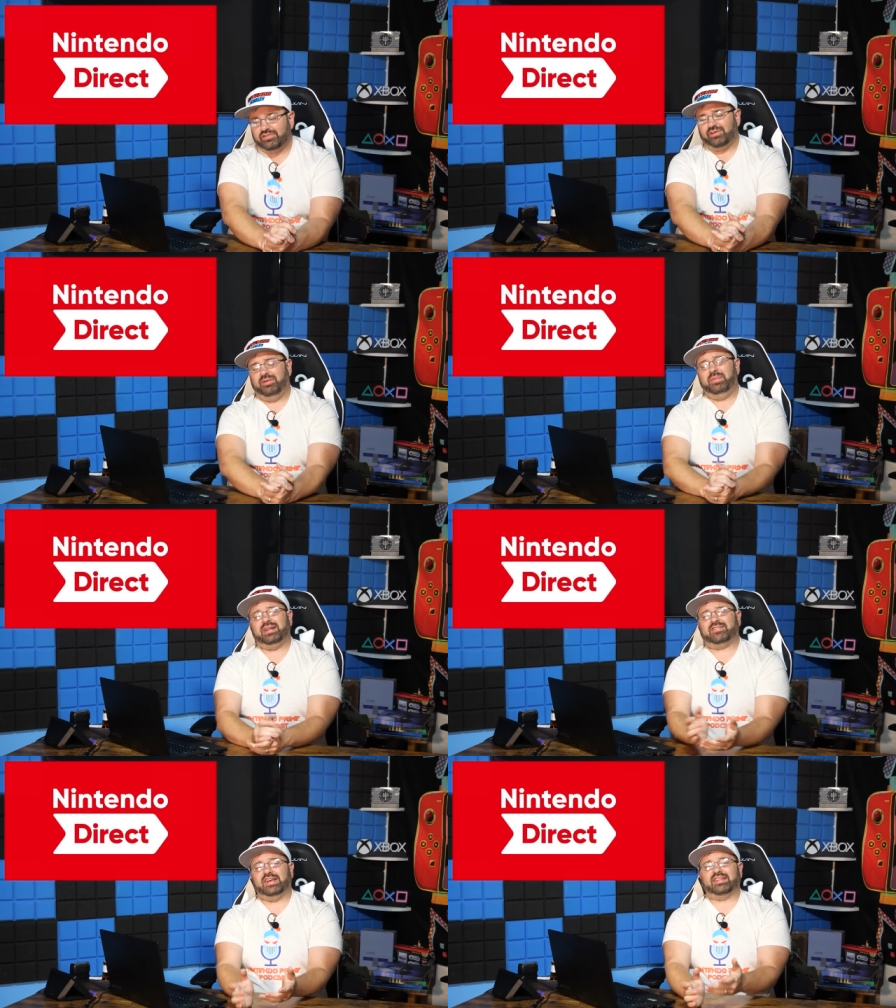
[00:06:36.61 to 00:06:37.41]
So it
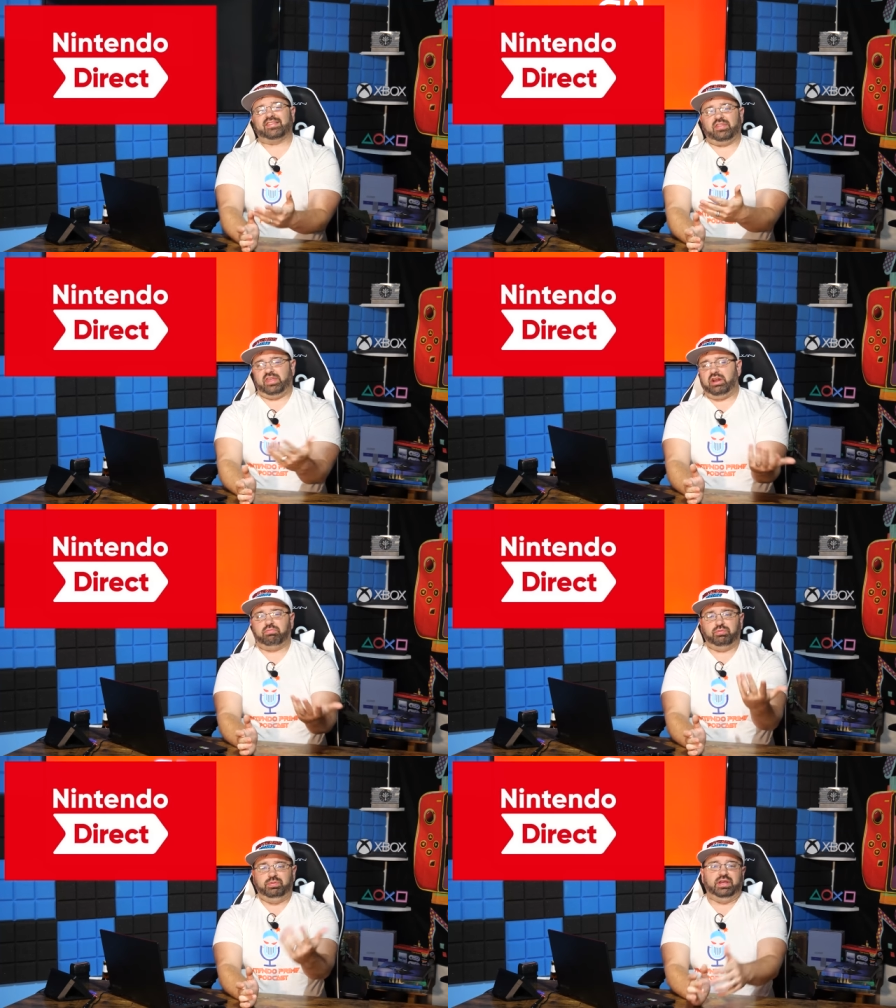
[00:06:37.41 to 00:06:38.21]
made sense that there
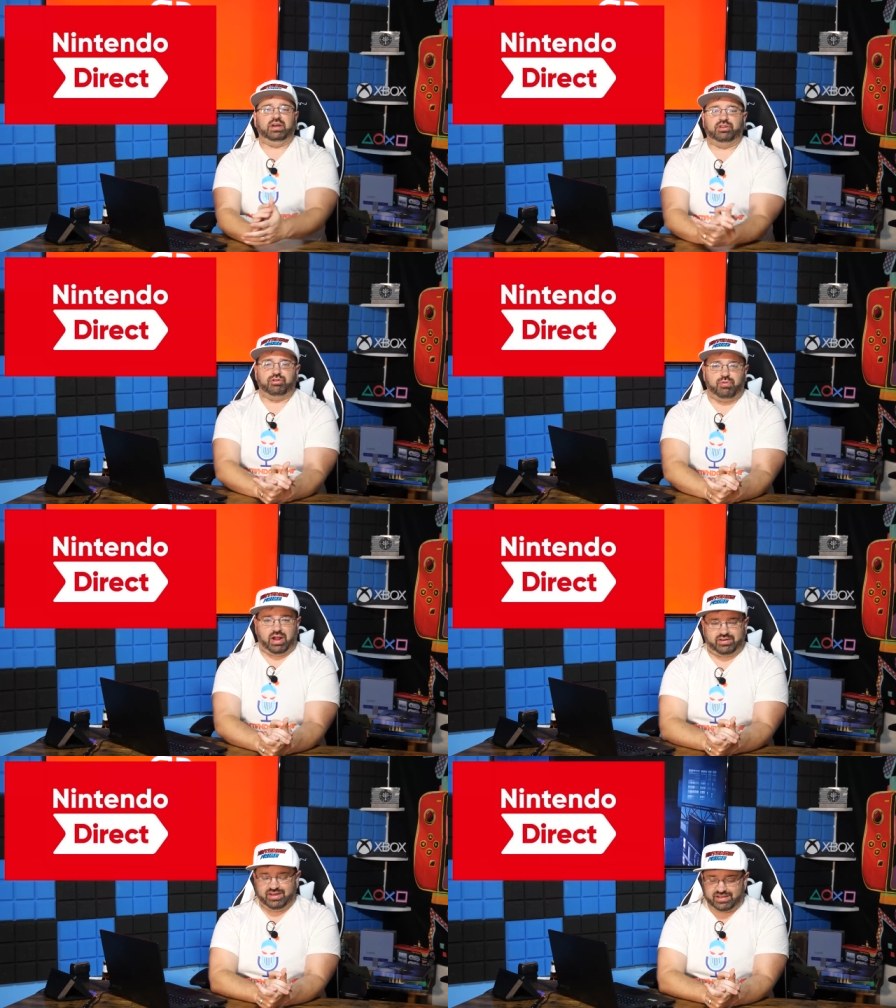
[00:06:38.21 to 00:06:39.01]
would be a
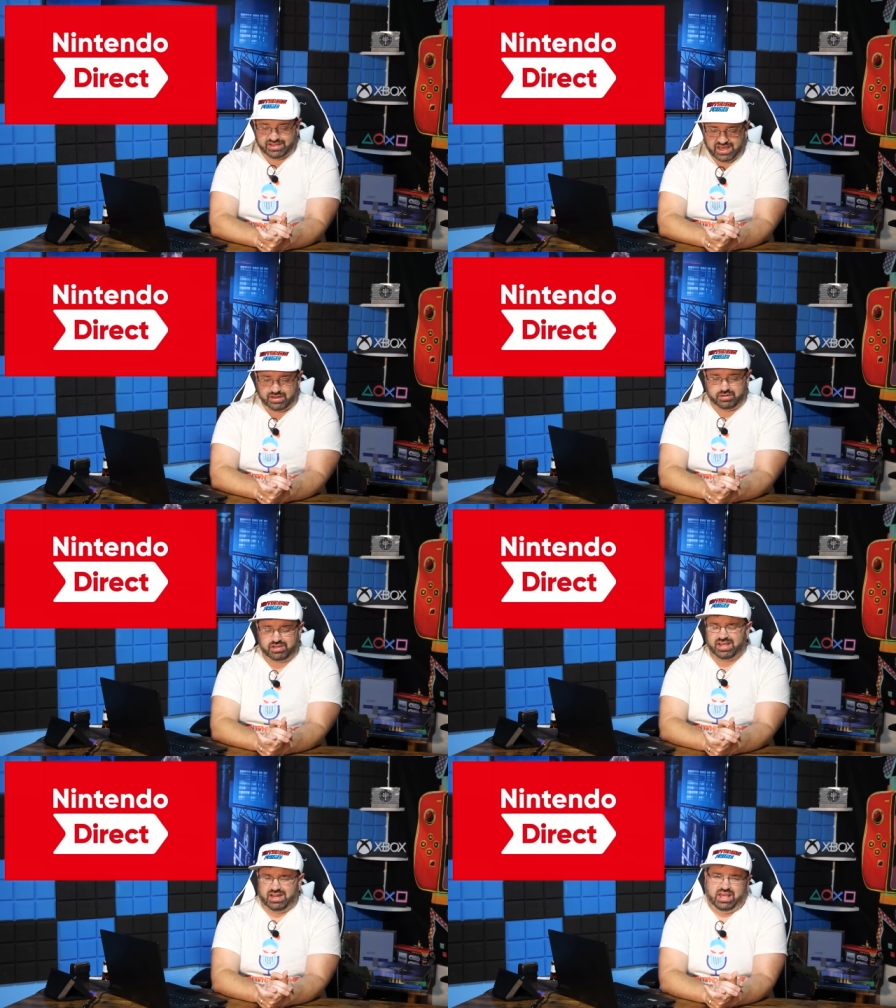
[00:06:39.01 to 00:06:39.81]
Direct. Again,
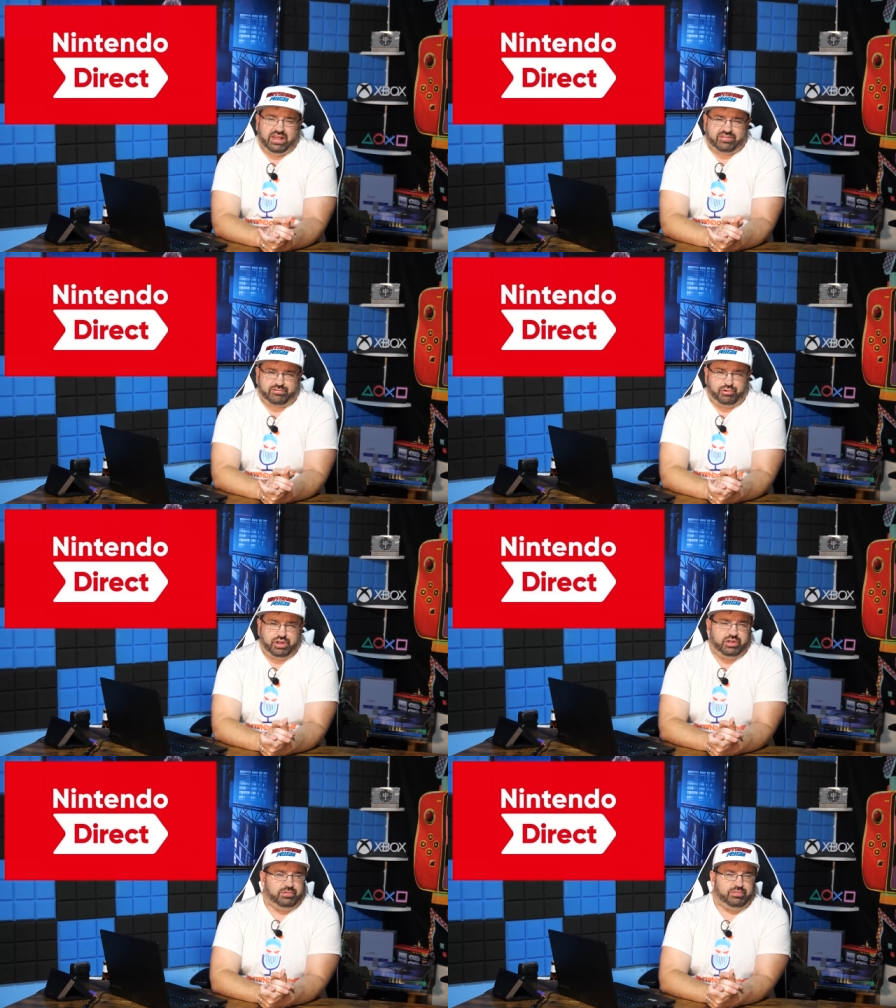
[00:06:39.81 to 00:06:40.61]
again, history